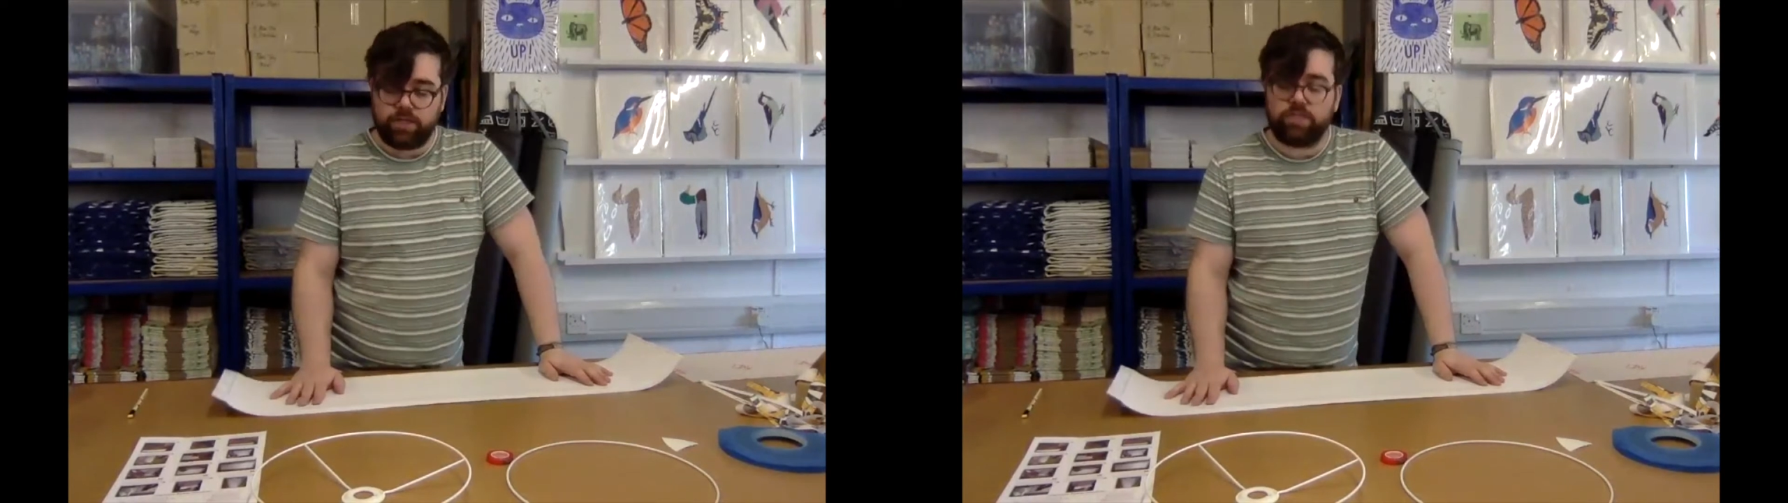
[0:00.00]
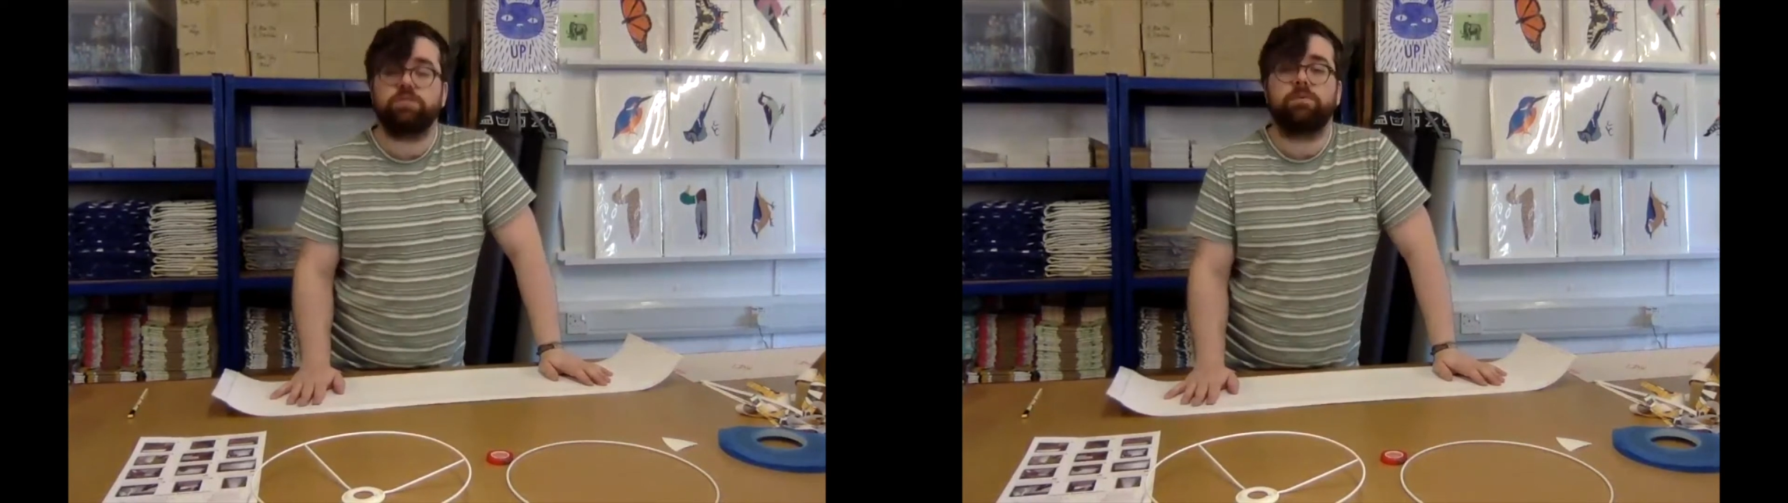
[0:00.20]

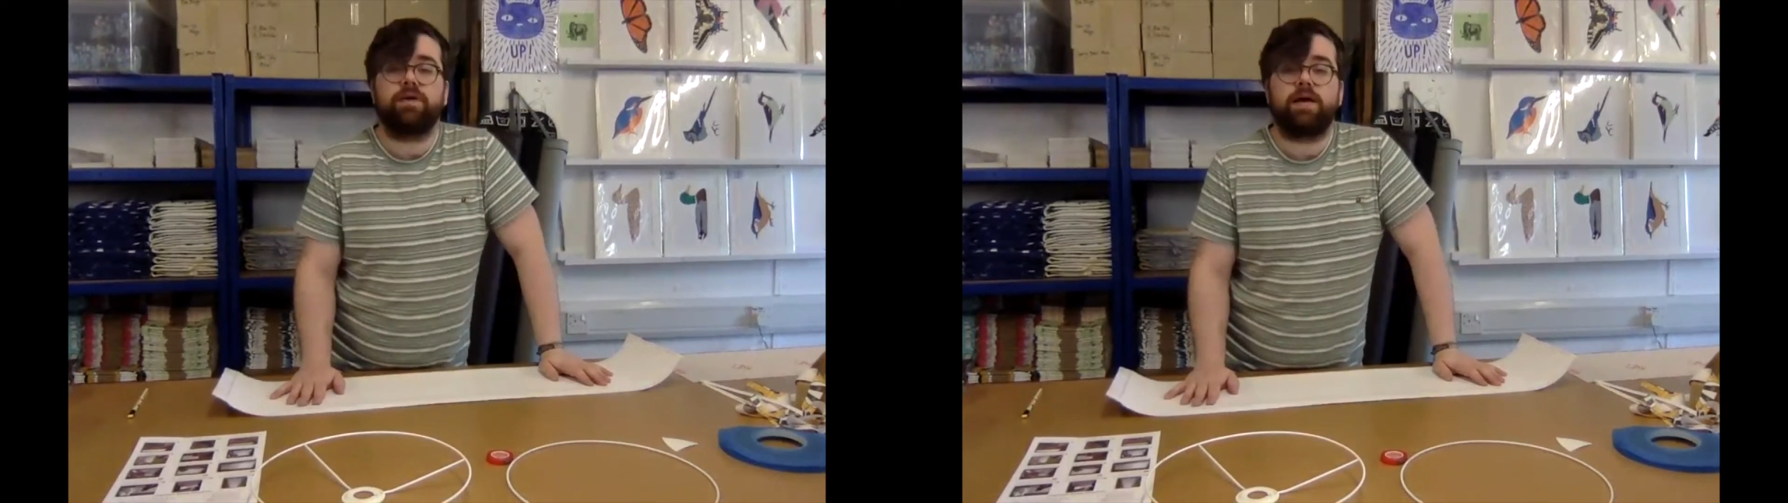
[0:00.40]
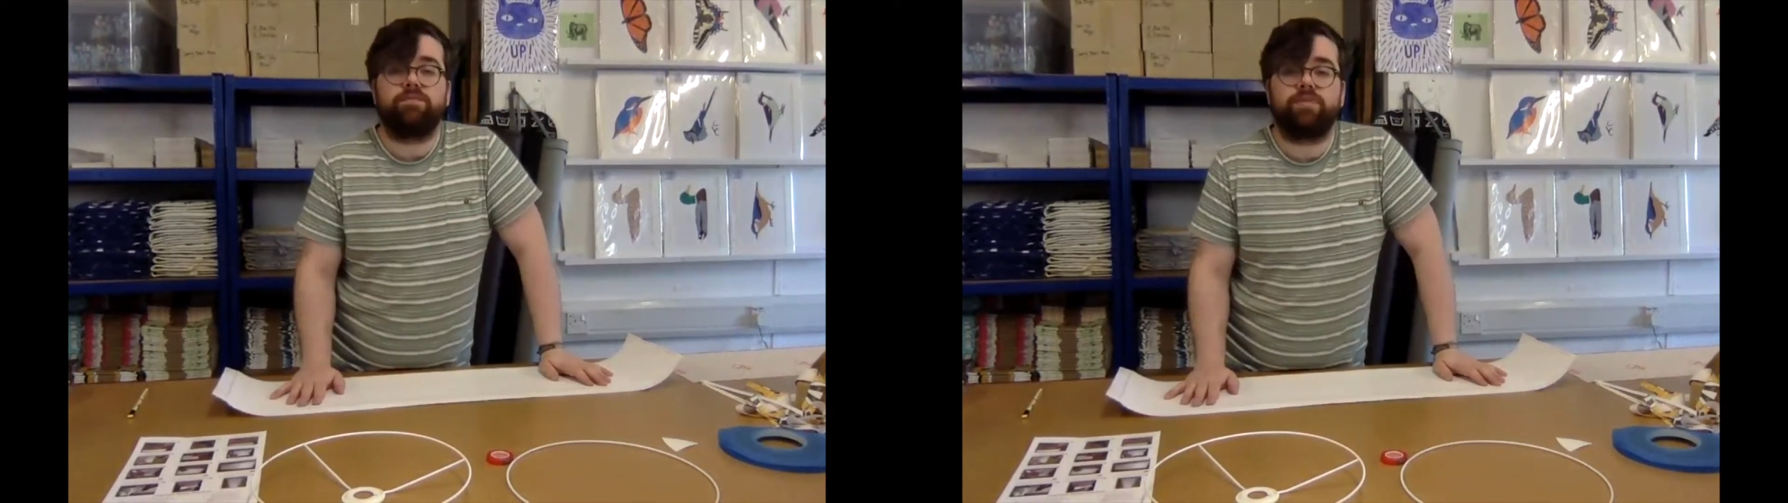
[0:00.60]
that some of
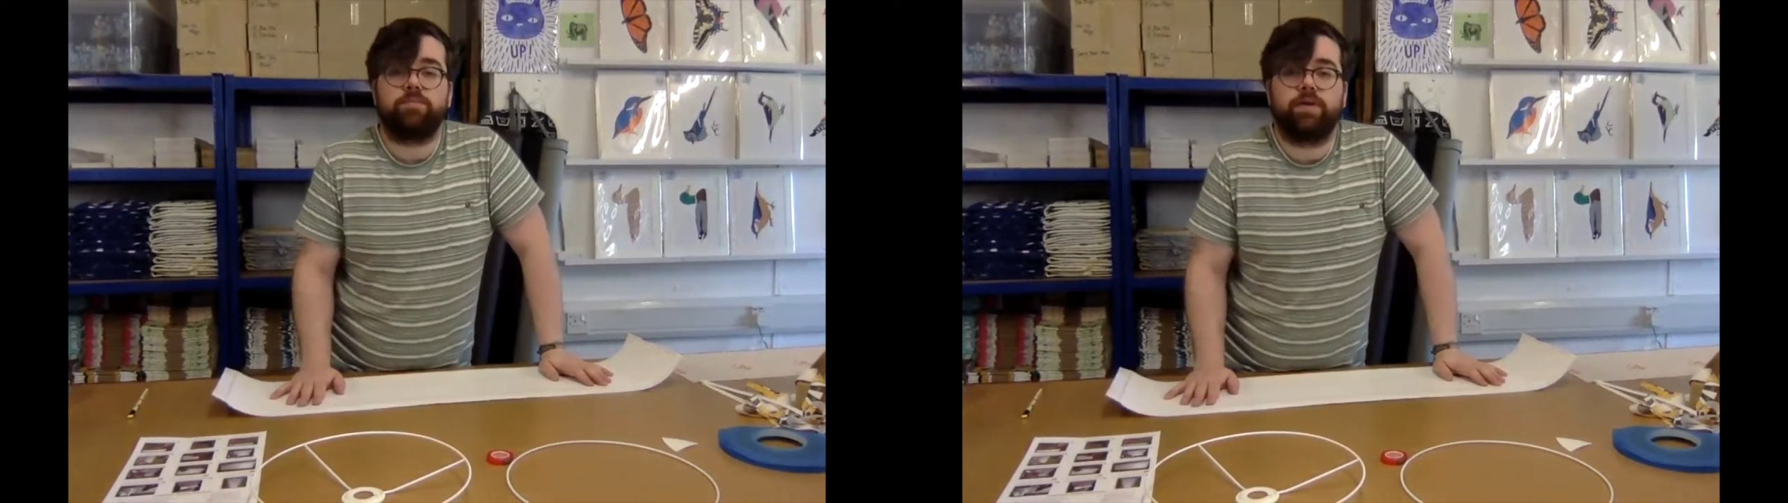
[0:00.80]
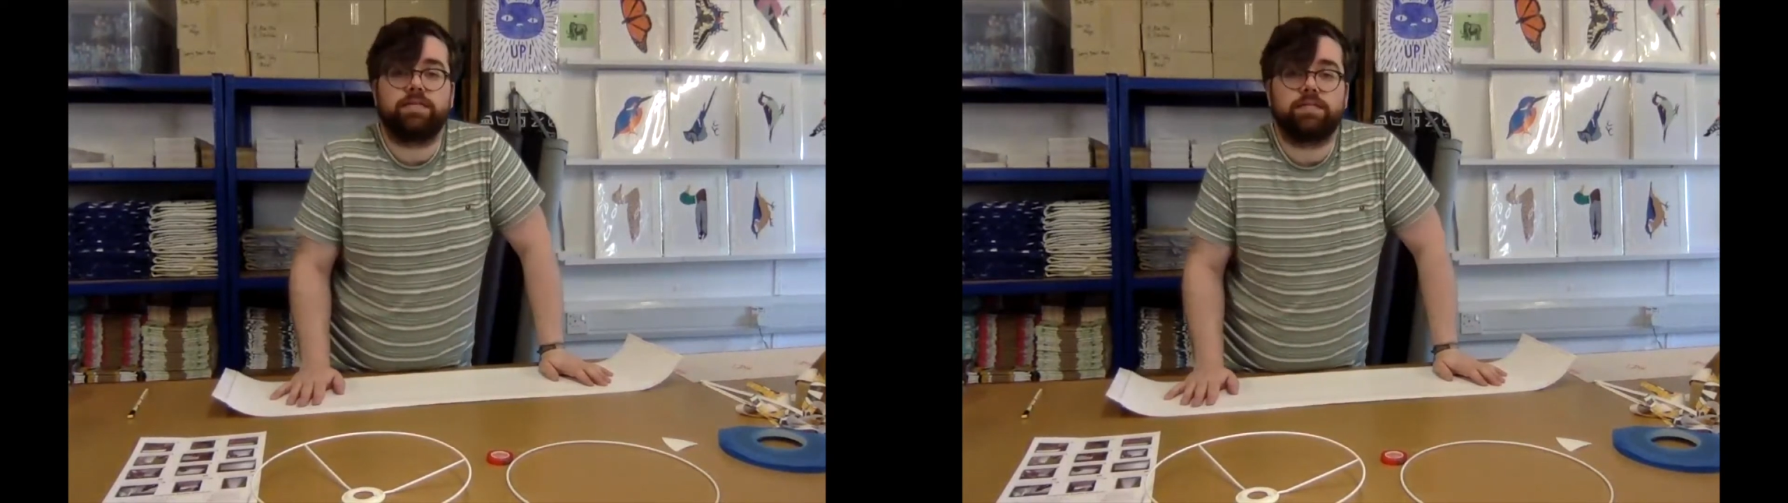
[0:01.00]
our
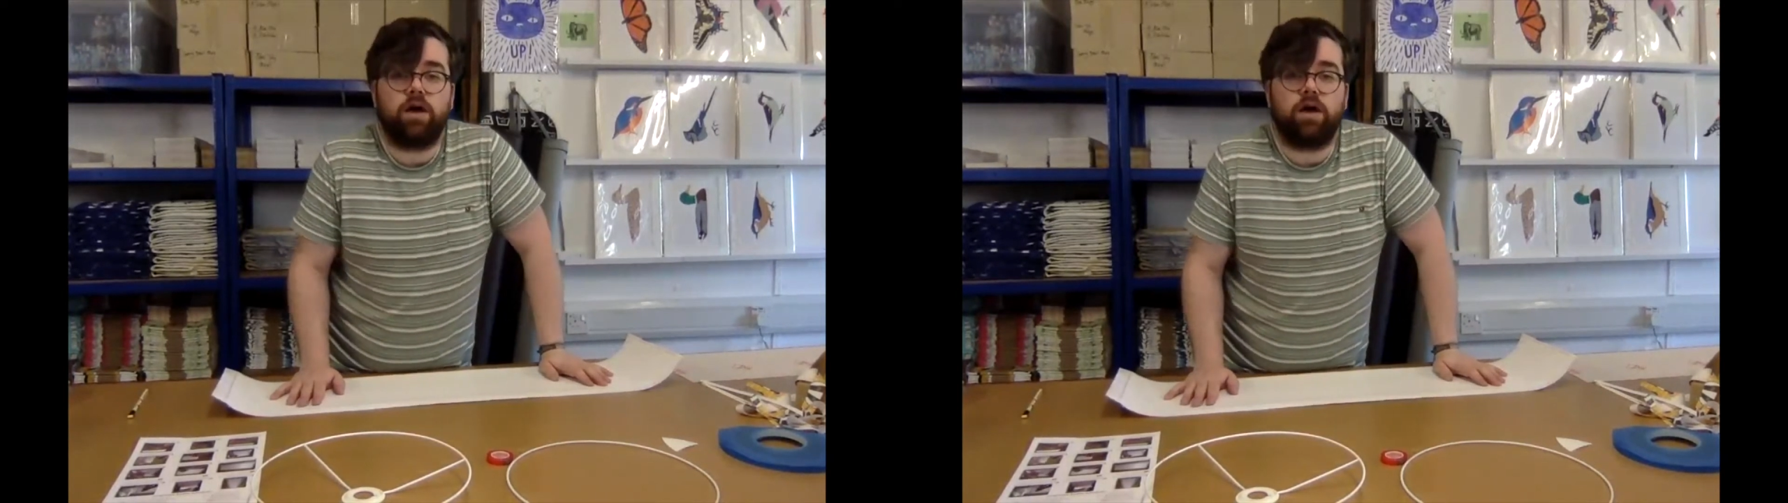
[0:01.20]
fabrics